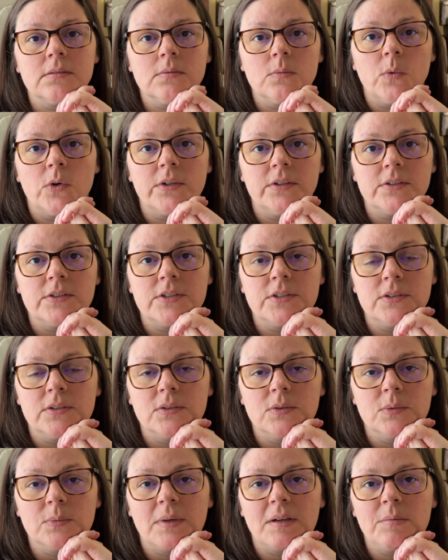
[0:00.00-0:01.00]
1 or
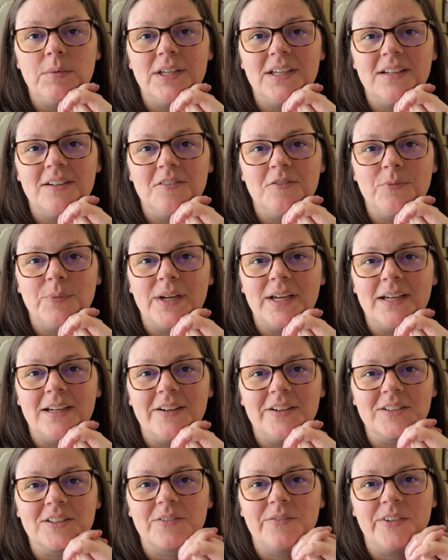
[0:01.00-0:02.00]
2 maybe of my
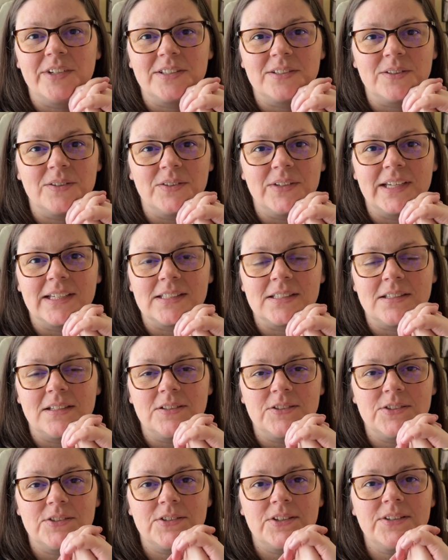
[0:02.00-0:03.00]
Unconventional X
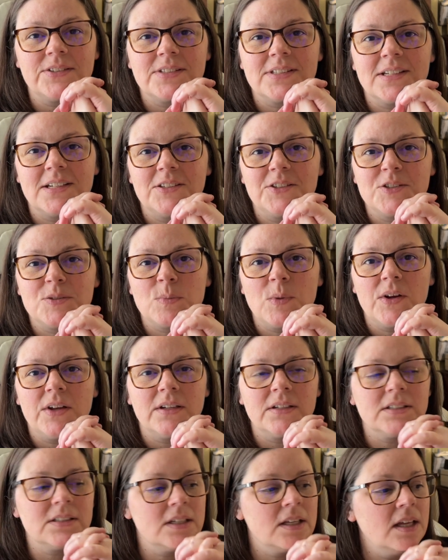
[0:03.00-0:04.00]
Stitch charts that I just
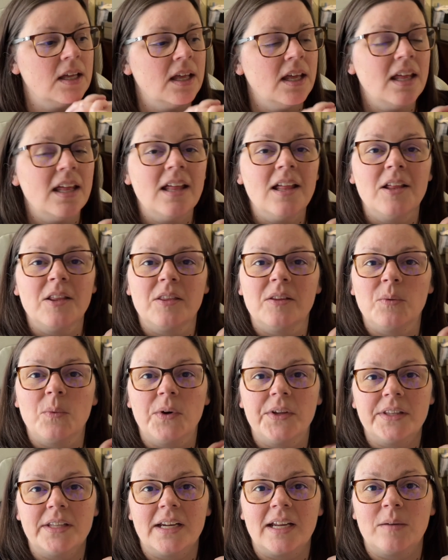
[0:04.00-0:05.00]
bought. The
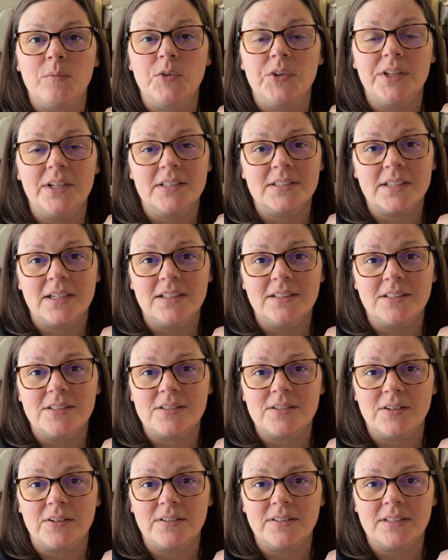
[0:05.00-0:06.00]
one that I'm really excited to
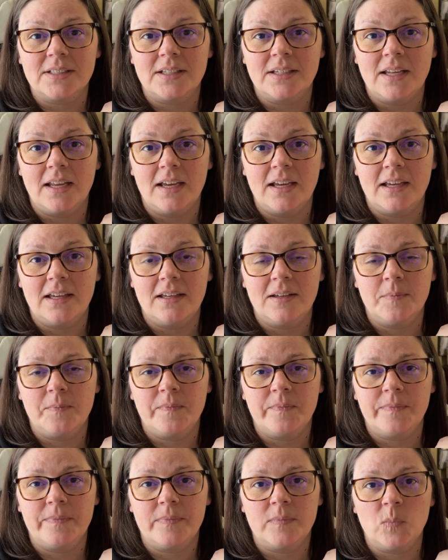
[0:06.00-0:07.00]
start today
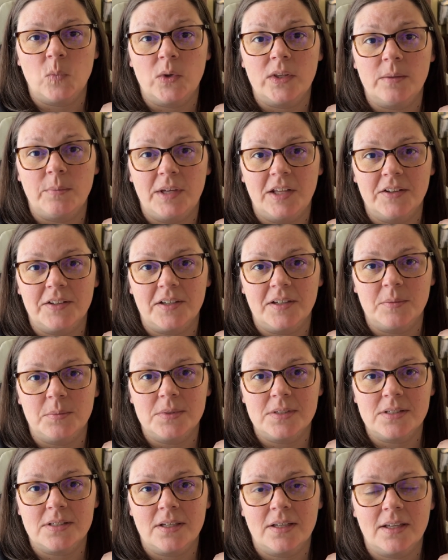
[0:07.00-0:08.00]
when the mail
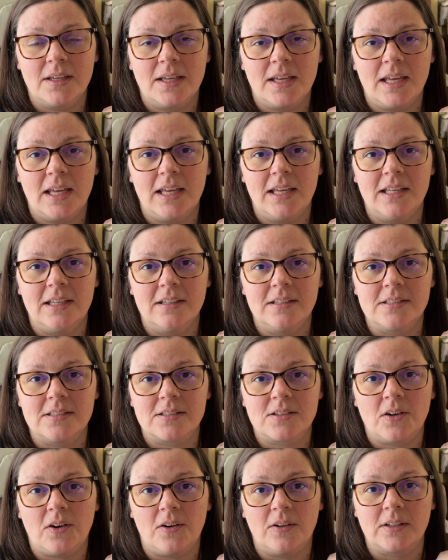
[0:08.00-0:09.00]
comes is
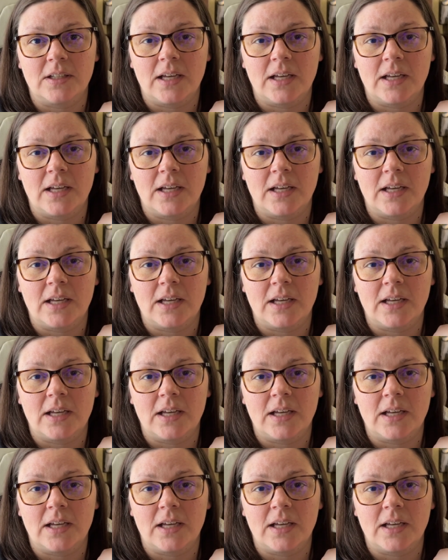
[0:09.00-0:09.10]
called